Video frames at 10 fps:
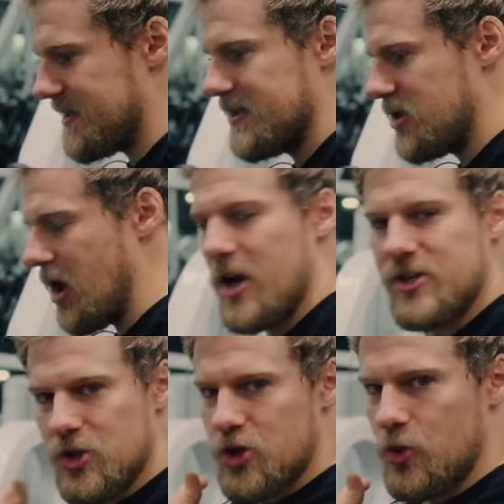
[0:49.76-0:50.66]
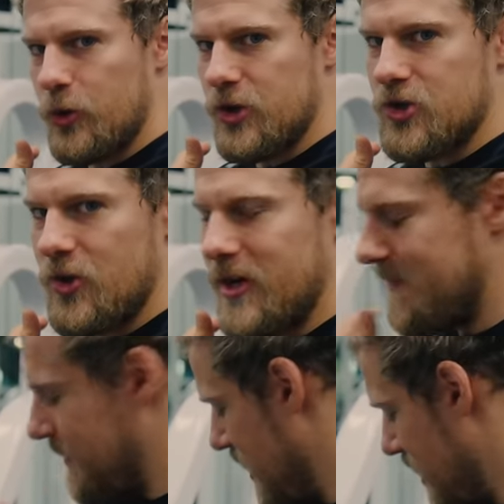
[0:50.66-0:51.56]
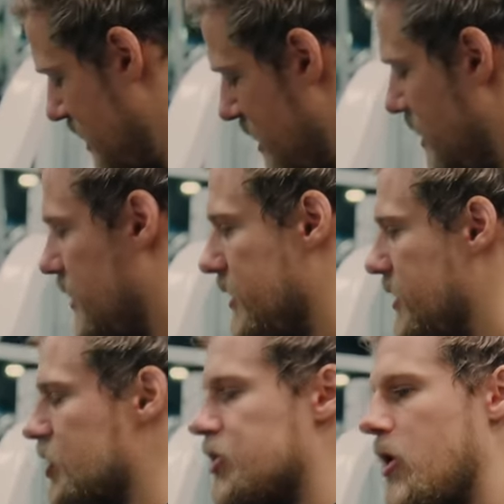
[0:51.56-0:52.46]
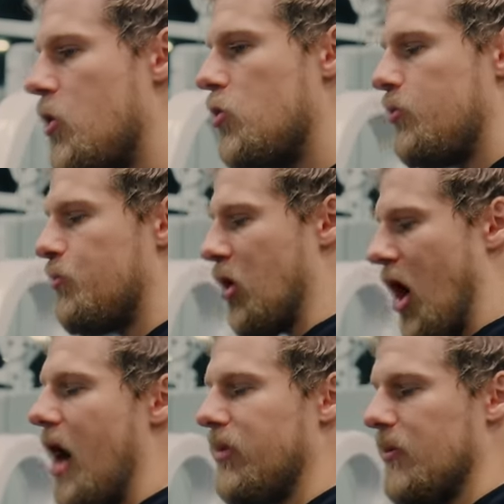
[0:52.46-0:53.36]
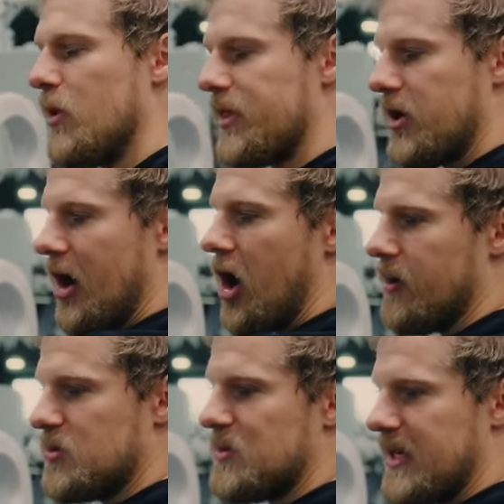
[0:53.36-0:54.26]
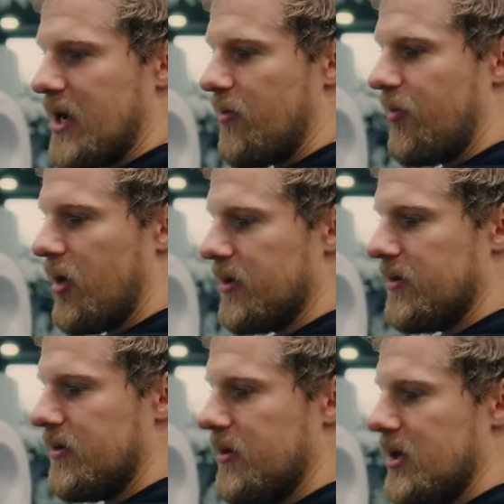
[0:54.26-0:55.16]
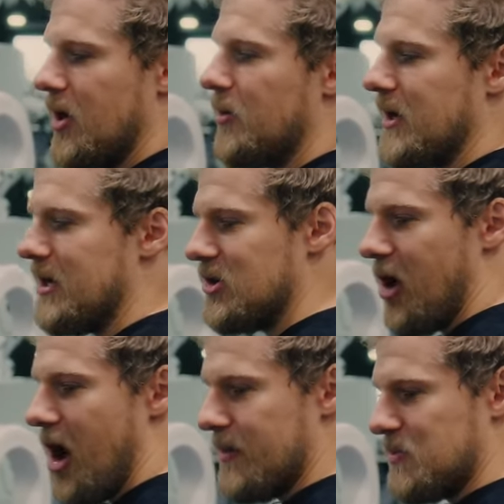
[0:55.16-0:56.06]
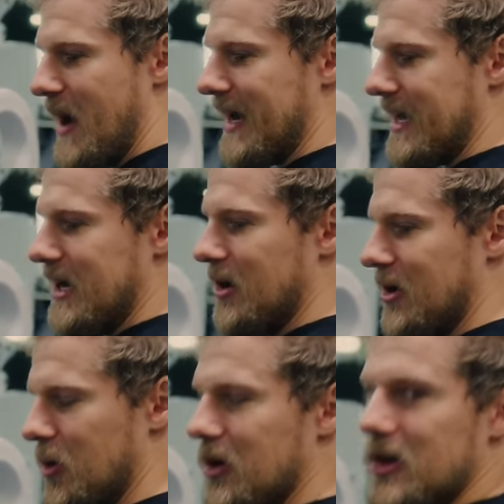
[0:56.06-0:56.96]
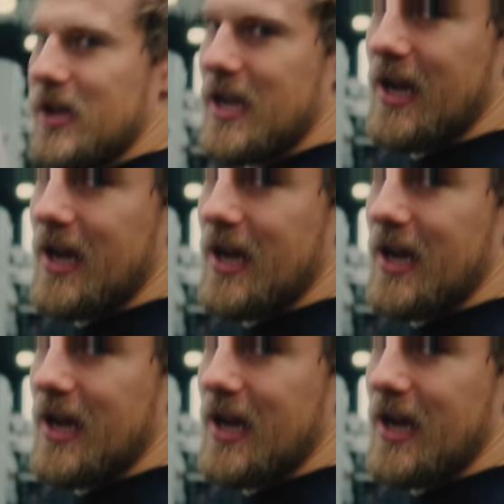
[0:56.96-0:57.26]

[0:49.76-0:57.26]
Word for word: doesn't cuff the shoulder joint, there's no problem with your arms being out front. You don't need your arms back here in order to